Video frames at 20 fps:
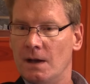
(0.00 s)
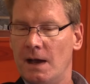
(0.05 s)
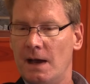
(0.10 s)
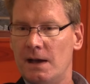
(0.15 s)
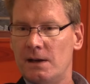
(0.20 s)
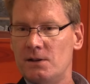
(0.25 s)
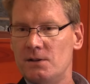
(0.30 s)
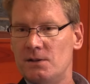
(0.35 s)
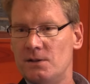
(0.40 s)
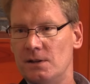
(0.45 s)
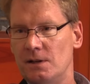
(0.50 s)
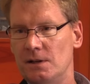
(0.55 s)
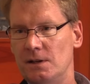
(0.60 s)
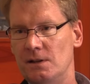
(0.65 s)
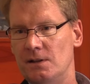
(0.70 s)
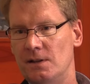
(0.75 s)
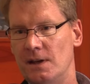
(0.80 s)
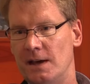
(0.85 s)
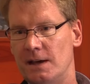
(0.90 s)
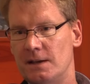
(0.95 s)
How do you
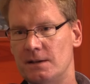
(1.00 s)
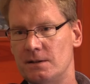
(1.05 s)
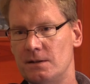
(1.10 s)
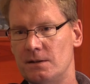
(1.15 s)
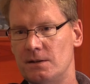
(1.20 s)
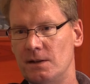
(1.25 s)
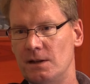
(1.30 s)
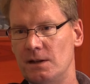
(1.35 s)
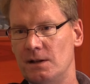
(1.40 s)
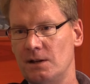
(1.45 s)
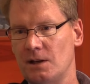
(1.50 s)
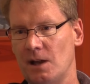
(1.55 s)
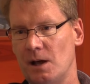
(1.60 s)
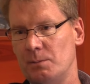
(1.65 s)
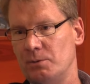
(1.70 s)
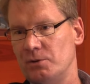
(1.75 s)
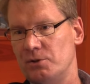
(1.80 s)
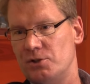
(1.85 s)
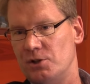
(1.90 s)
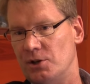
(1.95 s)
see that the
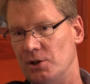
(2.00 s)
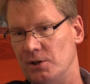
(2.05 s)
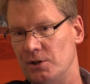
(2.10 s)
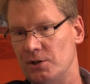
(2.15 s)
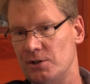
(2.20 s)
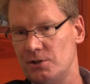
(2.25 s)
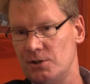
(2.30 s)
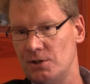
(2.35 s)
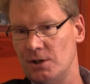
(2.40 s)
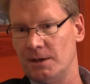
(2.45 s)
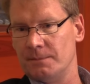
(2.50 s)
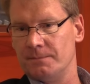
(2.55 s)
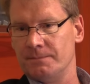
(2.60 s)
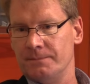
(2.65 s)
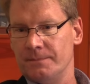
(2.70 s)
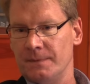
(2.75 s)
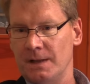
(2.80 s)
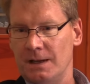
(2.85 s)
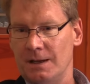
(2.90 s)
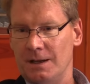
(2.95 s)
global church,
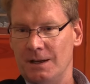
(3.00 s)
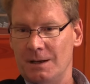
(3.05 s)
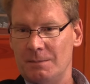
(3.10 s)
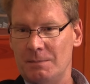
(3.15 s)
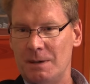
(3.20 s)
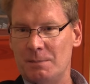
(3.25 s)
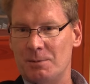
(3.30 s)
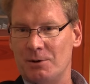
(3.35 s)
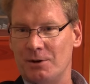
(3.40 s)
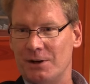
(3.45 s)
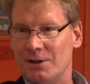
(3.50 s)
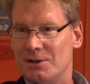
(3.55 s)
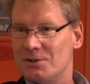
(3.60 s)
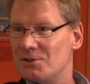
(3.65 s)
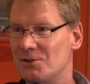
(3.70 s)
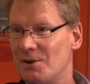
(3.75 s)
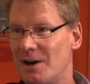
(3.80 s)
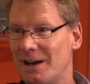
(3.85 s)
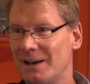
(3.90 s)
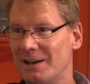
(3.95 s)
people in
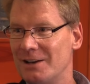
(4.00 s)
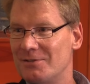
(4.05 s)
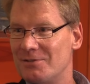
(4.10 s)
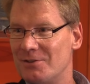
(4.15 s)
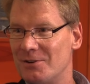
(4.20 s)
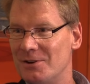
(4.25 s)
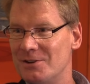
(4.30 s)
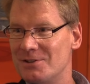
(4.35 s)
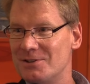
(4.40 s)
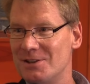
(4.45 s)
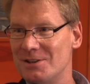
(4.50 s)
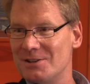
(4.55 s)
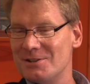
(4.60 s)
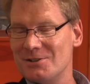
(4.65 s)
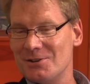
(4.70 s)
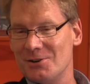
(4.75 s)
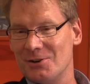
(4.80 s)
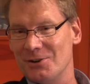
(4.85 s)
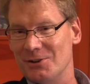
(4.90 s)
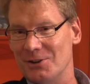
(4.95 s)
Australia, for
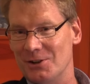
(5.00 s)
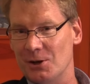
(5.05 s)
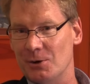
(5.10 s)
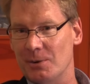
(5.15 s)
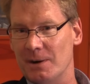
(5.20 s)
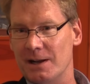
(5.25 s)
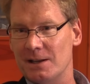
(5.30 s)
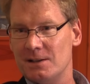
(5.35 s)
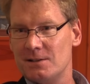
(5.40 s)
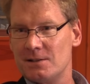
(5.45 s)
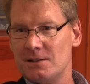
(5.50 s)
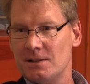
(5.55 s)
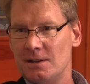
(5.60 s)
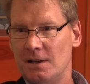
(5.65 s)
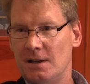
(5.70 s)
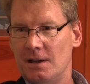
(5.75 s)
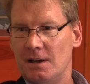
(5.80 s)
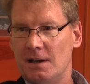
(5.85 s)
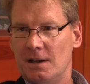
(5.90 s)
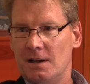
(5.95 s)
instance, or in the
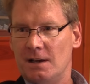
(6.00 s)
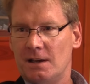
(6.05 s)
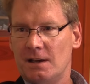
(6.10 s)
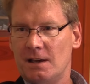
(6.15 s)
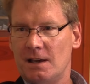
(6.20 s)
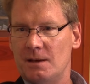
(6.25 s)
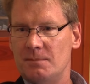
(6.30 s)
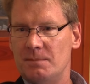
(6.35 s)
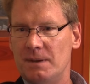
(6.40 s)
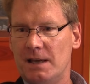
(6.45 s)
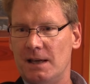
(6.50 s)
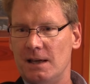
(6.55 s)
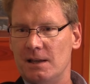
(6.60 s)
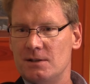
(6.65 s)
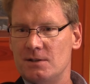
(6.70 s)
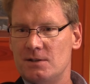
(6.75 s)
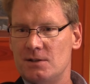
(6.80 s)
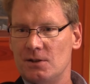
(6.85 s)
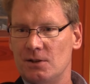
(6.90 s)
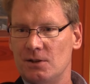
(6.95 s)
US, can
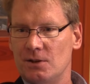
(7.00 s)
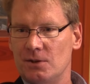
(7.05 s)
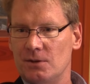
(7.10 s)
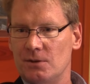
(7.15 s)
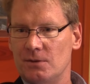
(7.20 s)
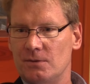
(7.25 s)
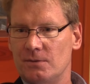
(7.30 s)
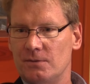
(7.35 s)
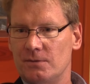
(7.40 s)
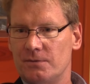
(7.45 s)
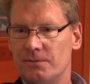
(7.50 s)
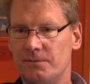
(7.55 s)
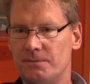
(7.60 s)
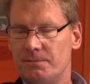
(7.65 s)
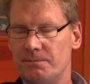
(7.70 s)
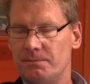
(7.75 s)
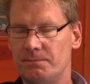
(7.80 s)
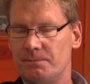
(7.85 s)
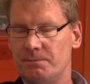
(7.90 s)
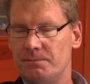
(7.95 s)
begin to
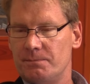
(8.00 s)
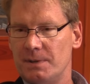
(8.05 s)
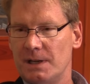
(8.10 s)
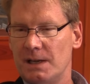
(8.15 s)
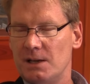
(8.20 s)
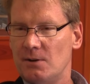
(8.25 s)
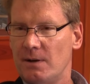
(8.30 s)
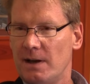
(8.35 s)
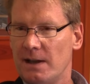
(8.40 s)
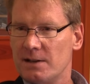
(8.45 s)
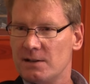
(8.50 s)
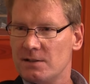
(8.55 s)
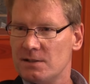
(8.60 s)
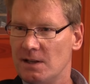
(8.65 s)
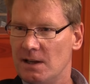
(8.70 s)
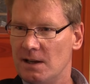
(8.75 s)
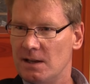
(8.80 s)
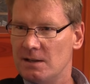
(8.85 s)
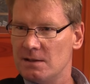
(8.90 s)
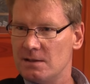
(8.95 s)

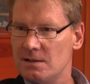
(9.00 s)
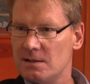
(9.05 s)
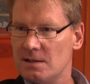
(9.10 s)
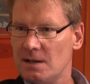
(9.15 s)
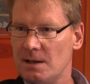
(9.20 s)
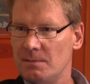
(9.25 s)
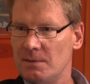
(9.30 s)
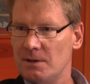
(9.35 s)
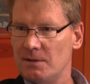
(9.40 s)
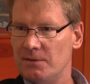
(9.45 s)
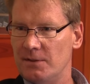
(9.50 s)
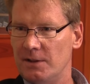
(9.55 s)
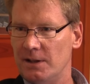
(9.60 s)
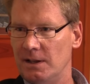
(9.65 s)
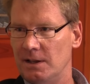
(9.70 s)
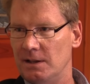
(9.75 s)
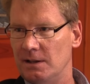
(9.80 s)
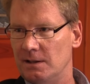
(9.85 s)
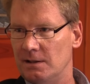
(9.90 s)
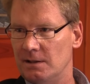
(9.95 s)
understand some of
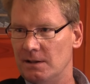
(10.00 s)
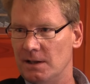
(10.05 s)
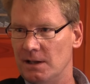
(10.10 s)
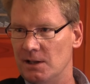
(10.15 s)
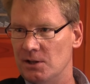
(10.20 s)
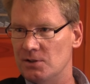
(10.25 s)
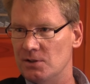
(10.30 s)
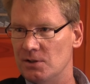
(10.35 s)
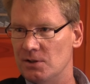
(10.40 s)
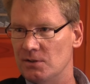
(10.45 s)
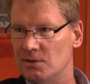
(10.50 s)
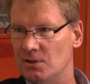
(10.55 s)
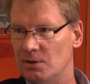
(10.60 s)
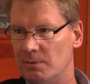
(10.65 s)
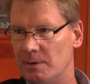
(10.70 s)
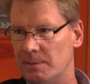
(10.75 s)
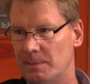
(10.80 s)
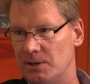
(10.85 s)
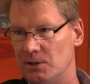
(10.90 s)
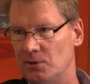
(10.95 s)
the issues
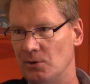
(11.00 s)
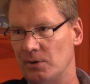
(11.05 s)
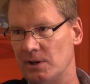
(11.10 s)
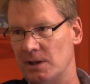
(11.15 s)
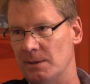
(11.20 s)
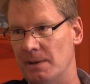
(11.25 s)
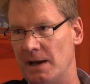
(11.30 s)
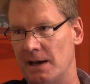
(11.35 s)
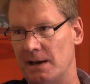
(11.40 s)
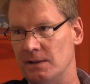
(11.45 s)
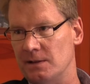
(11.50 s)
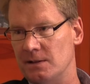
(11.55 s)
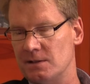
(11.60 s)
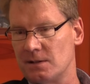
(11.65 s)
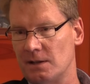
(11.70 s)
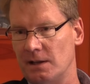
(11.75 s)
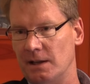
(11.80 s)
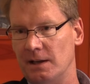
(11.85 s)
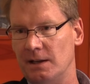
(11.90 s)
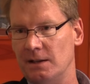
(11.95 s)
that we've been talking about in
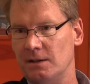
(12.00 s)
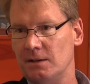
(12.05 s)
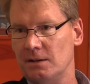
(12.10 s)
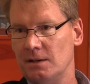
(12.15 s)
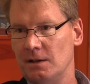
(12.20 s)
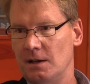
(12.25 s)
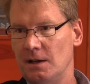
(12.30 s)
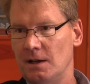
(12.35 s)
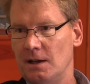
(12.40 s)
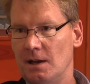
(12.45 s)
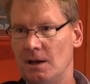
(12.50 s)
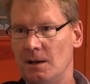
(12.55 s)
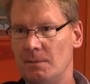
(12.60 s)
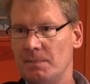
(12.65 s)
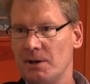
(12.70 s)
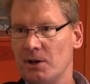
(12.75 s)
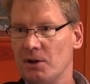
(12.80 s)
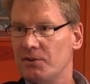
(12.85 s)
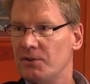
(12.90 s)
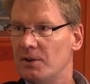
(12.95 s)
this land,
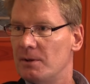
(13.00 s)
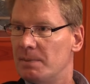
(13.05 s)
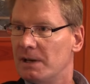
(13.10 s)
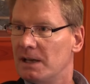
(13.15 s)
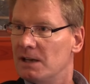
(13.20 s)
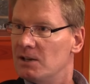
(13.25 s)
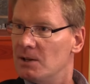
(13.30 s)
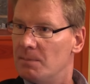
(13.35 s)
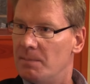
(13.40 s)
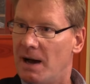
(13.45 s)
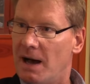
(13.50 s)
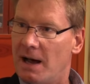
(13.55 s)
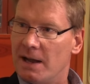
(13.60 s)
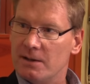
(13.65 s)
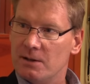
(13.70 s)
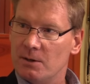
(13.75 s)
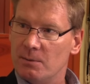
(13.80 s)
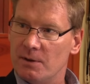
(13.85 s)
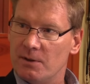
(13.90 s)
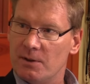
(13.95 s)
but also begin to
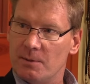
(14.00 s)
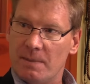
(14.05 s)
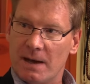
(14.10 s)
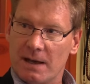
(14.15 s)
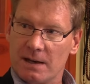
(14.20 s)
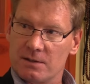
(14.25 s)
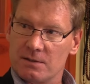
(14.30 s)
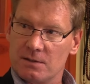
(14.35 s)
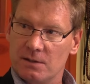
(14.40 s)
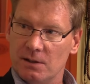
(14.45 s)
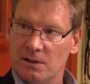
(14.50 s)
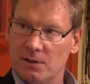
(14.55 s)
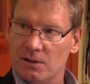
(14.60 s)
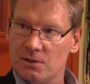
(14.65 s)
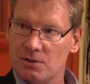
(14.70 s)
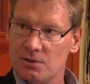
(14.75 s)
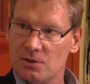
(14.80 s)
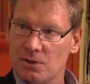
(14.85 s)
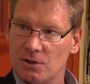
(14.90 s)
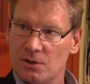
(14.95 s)
partner with the
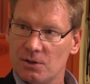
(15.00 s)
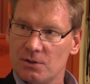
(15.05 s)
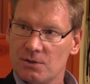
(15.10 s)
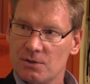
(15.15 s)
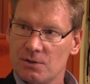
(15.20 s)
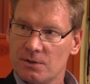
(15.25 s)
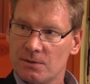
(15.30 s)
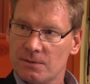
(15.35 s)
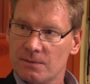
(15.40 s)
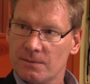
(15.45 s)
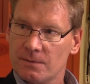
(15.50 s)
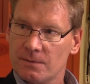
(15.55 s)
Palestinian church?